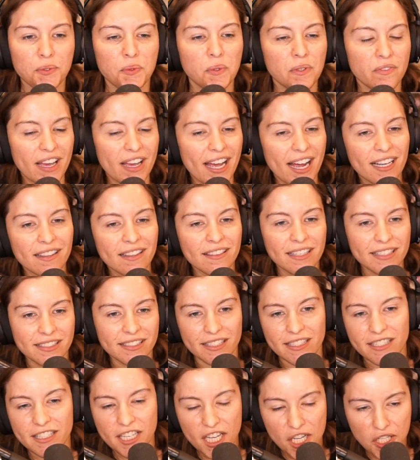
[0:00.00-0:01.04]
we've had this
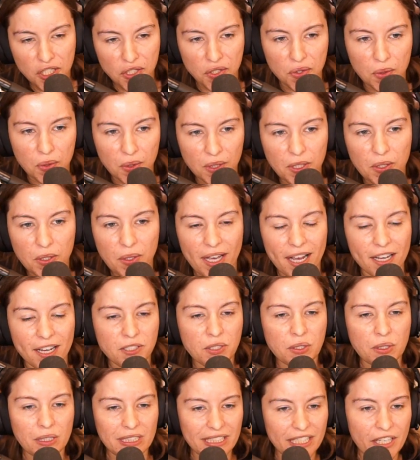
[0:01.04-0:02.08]
additional little
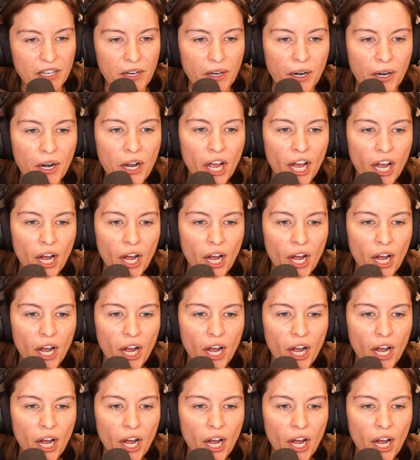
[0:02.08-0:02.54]
asterisk here,